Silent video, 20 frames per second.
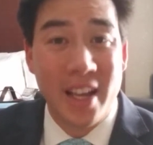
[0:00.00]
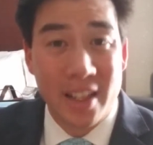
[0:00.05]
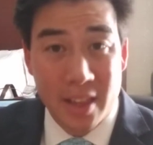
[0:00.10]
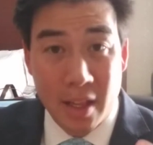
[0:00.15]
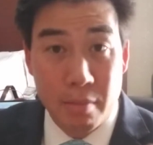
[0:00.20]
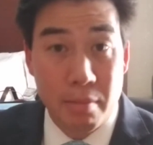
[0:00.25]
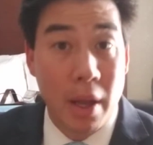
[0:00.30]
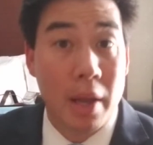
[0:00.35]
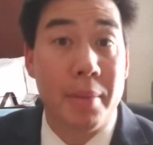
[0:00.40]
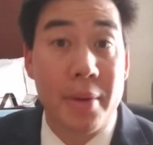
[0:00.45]

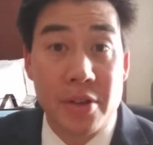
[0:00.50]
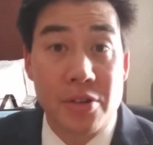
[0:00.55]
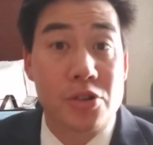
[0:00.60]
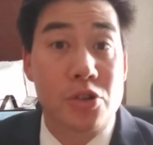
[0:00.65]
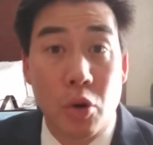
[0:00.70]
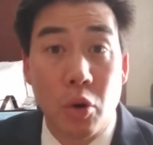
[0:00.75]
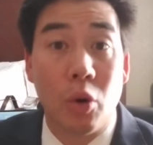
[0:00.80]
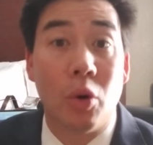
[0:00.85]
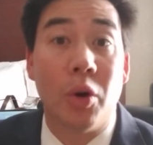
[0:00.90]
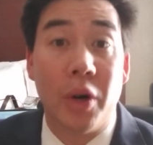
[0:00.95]
then maybe
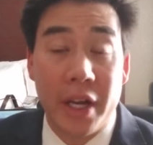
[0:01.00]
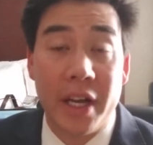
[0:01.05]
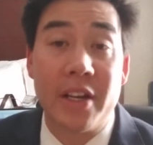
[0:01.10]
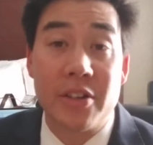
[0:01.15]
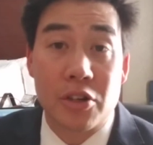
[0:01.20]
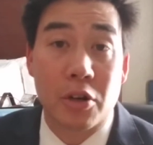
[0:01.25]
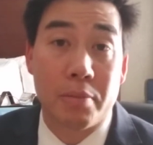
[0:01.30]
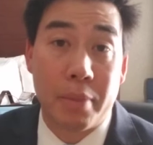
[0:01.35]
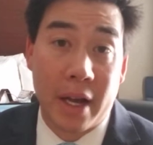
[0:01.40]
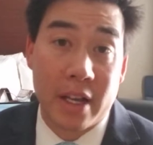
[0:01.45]
school
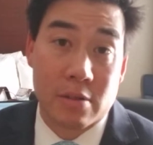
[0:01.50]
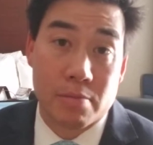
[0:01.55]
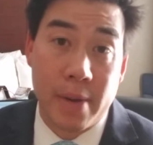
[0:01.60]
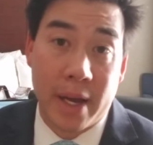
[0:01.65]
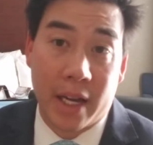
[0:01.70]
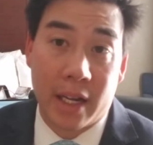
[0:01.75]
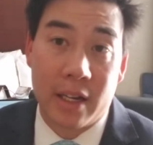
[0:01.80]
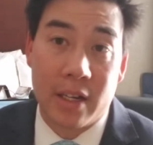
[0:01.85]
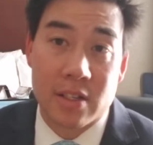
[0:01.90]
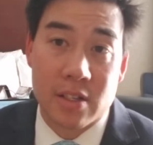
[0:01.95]
is your best
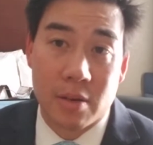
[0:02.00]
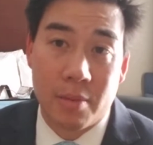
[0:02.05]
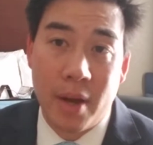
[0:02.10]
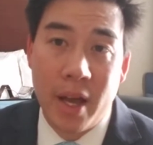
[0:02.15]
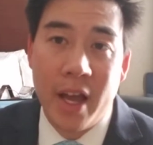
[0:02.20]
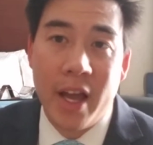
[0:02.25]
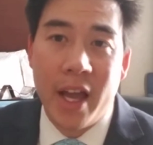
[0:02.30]
mechanism.